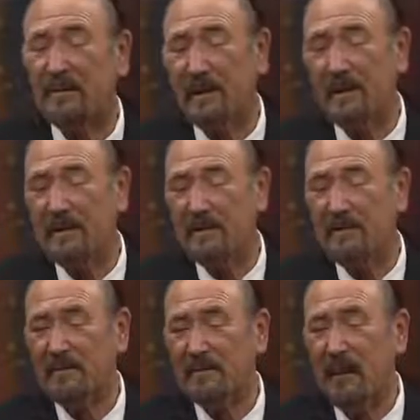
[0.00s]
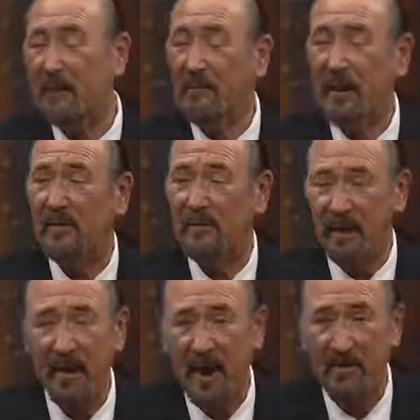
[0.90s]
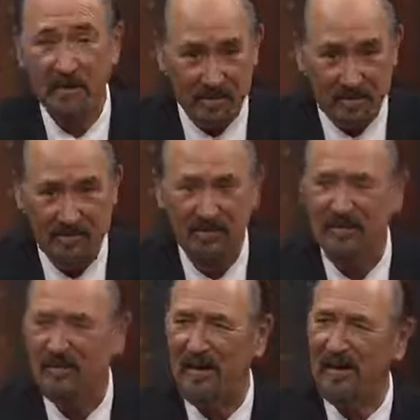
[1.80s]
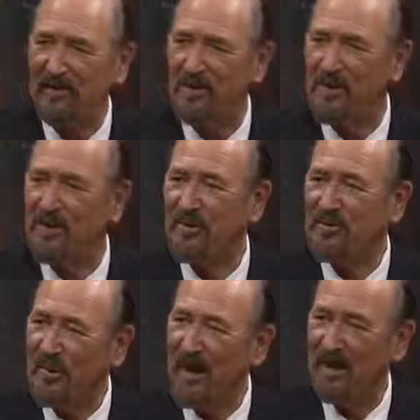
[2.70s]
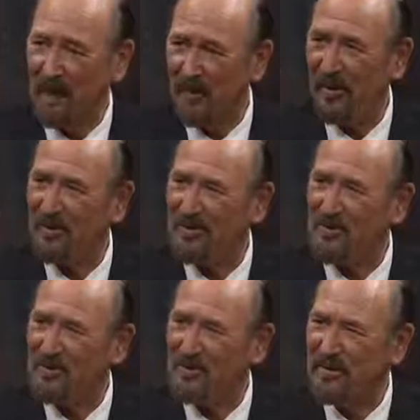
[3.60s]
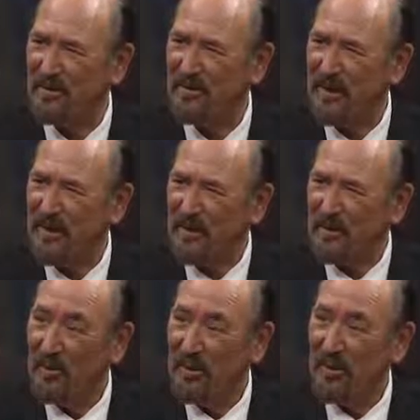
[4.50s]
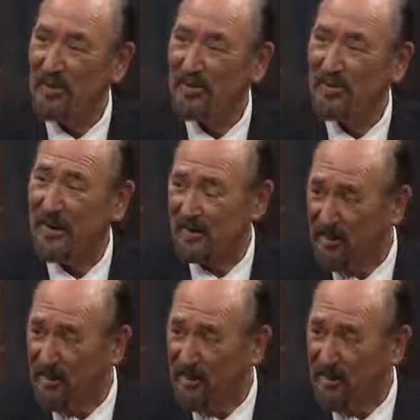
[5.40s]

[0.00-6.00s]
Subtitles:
Well, my mate Rick Harris from Christchurch and I came along and saw you both working in